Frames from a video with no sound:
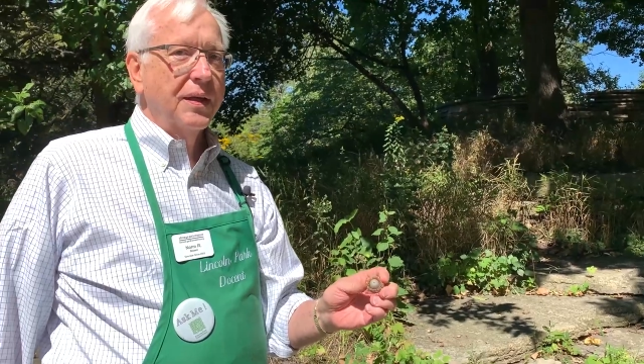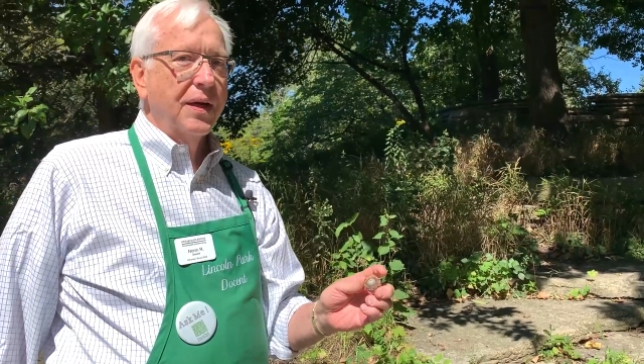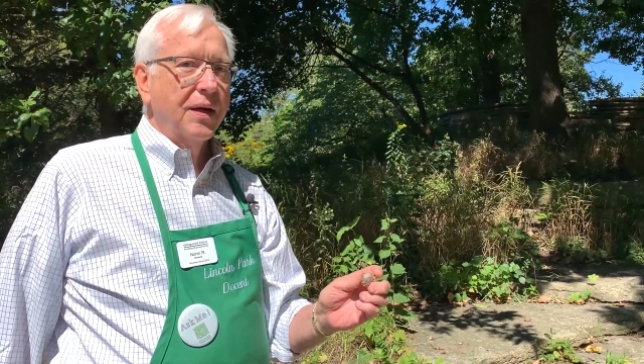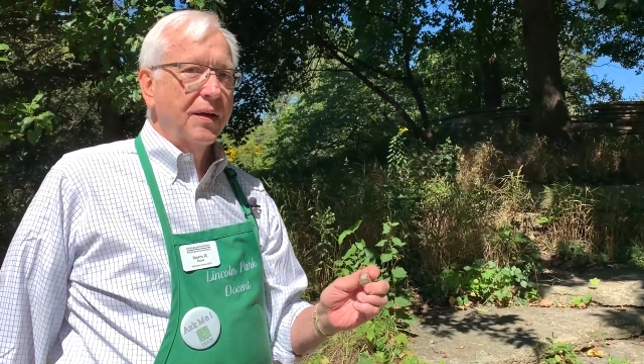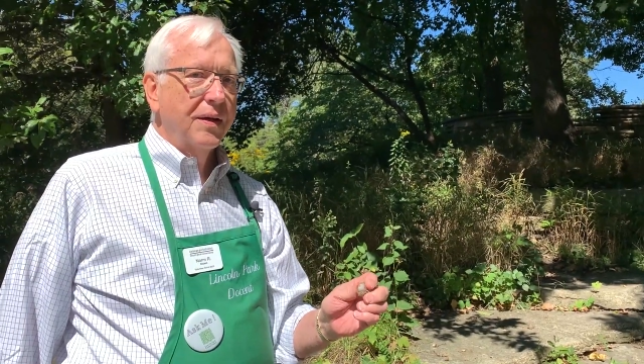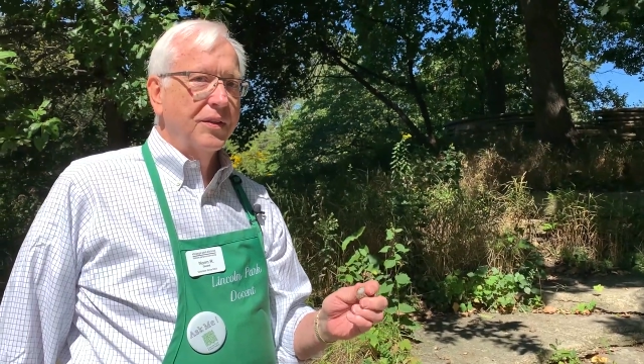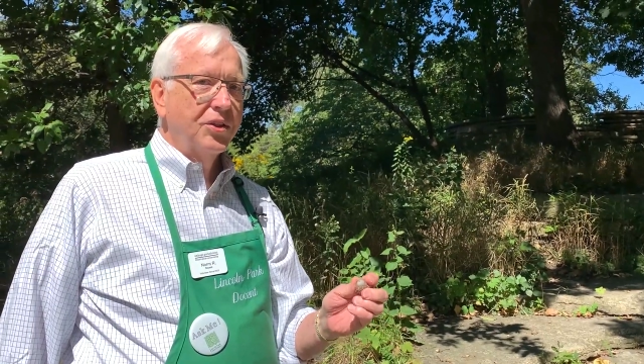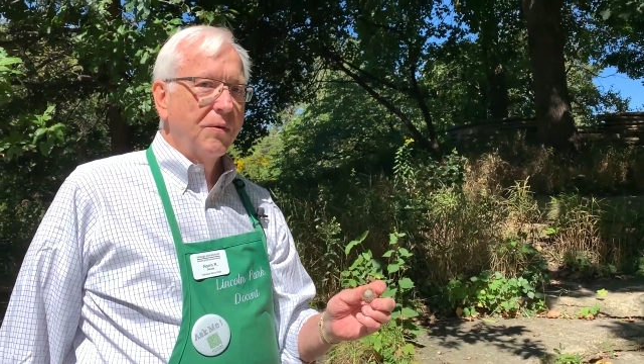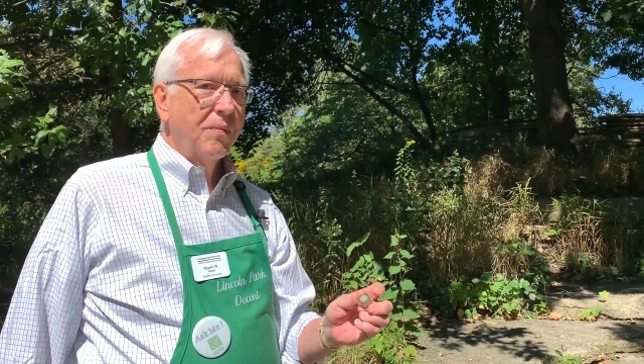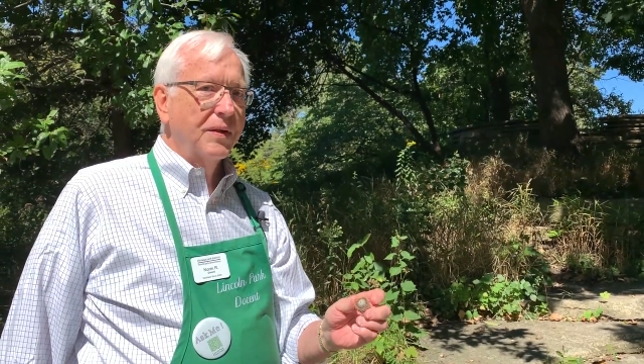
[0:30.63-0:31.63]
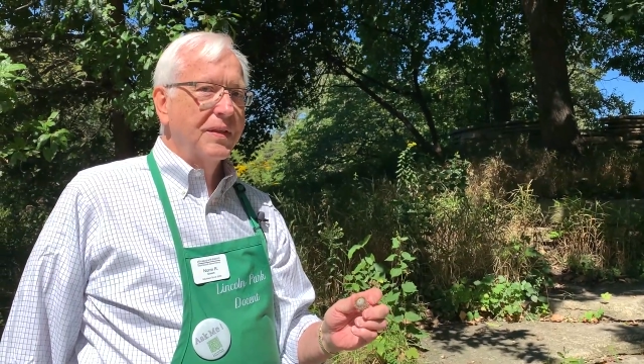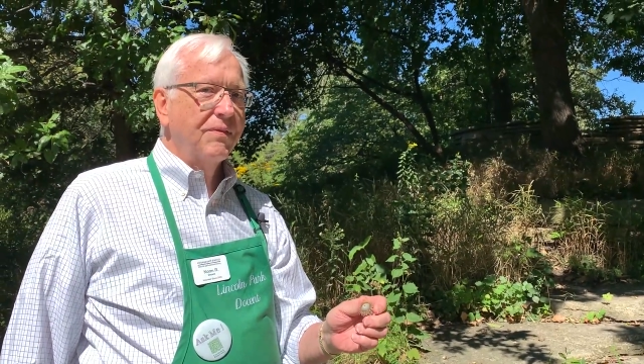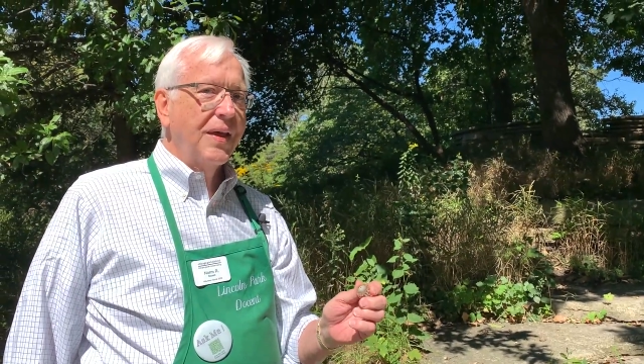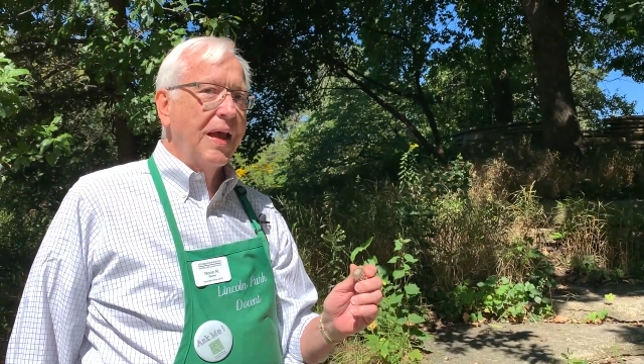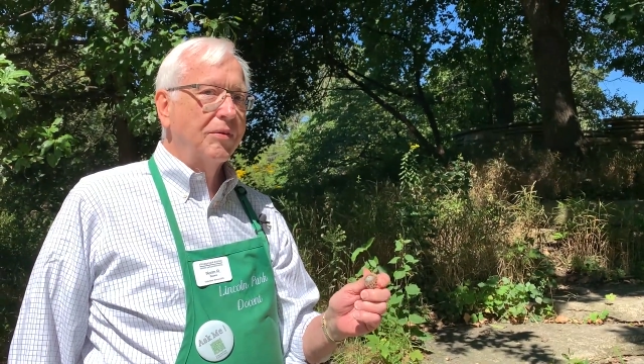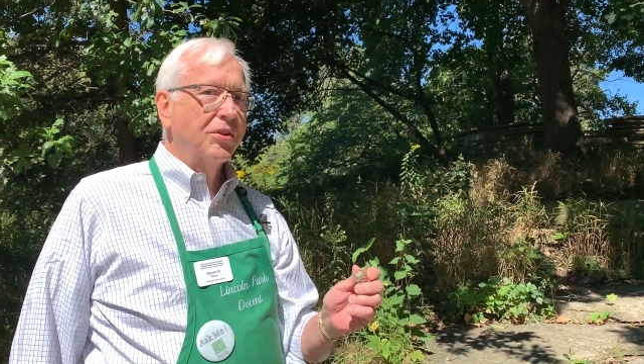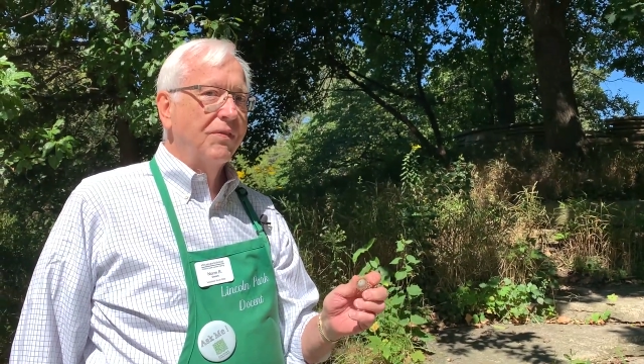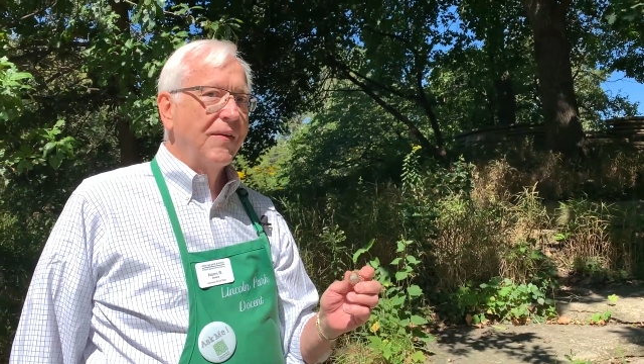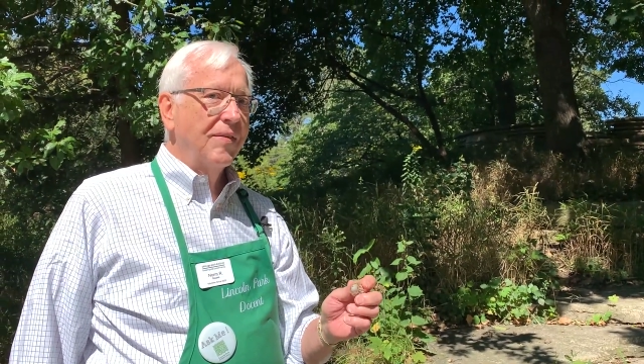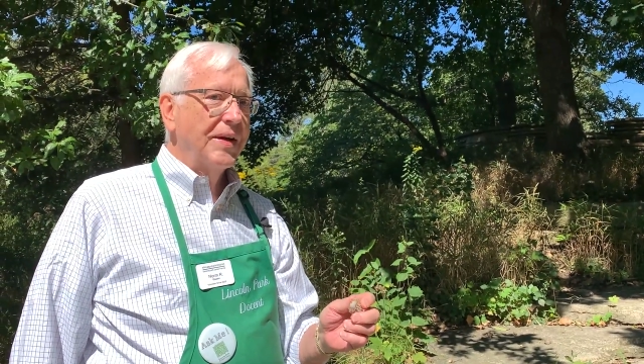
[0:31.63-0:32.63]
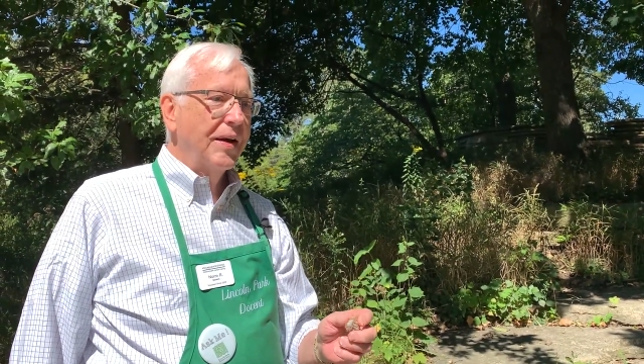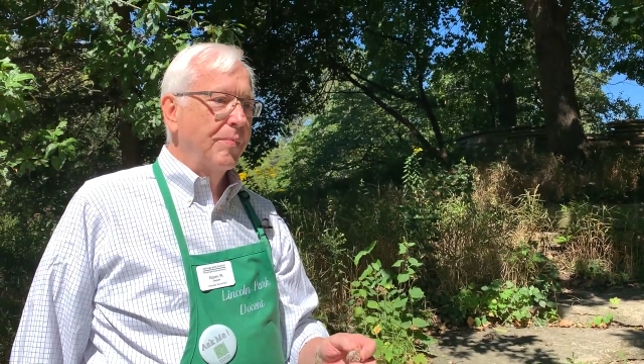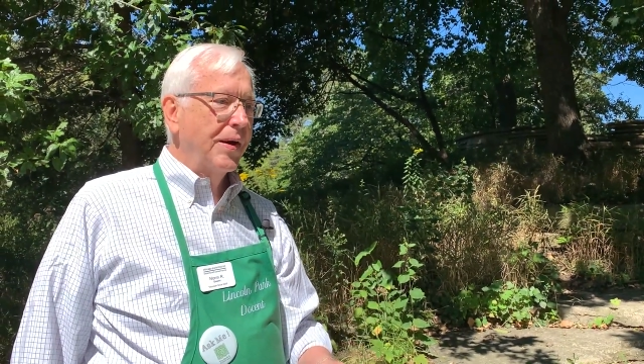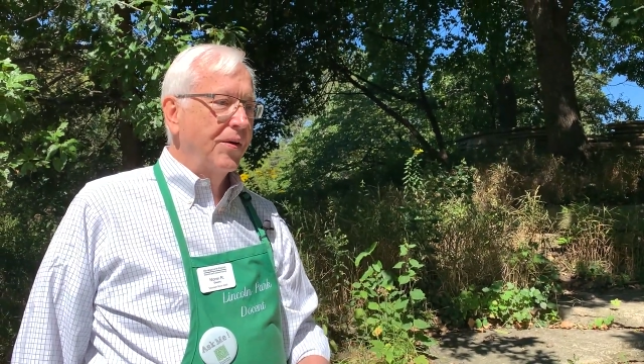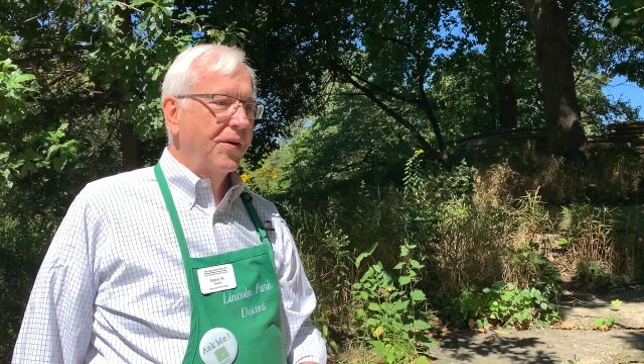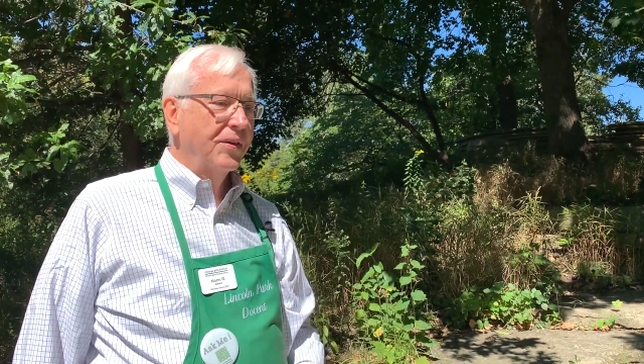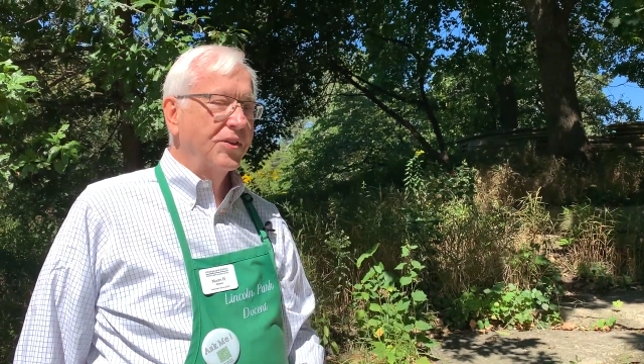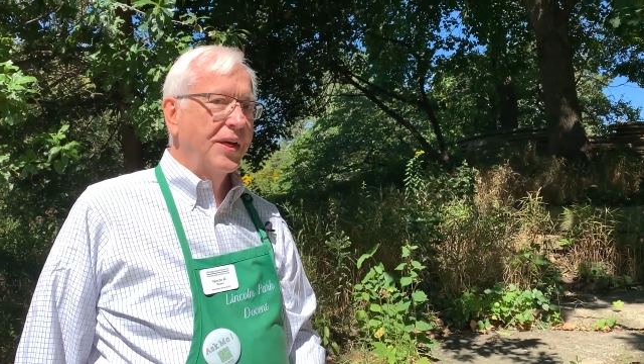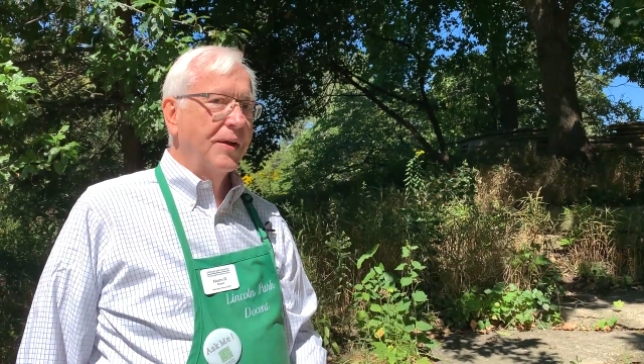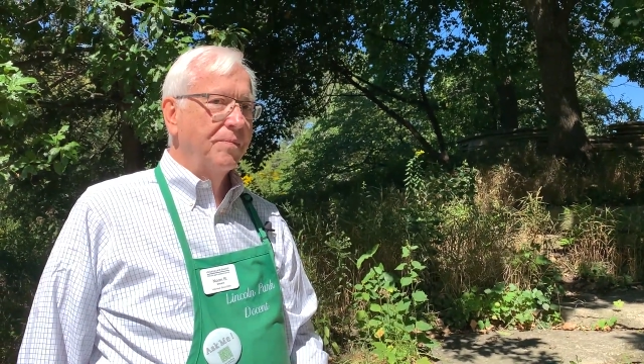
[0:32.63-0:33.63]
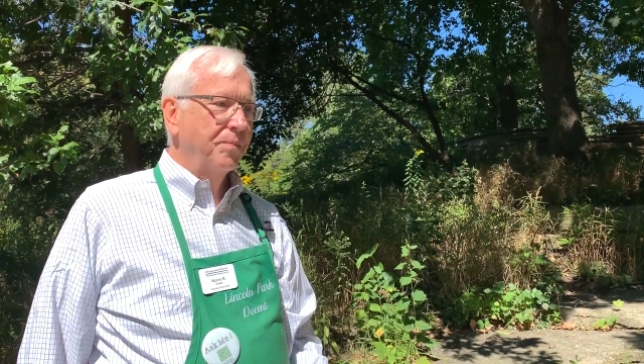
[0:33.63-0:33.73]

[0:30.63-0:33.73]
uh, chipmunks have actually found out about all this yet.